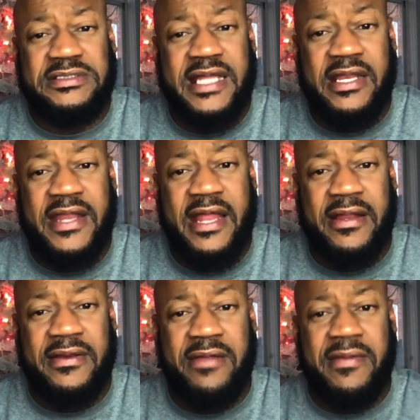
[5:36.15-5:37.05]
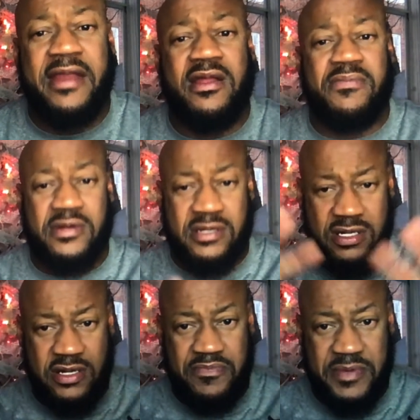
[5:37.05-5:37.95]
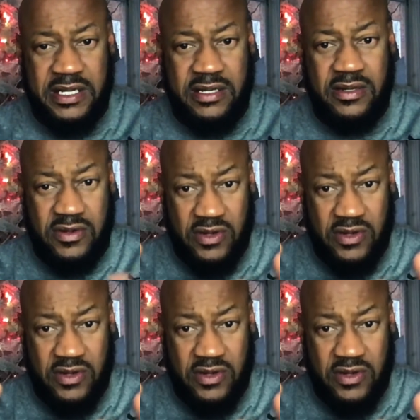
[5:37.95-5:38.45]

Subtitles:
Now, that number could be,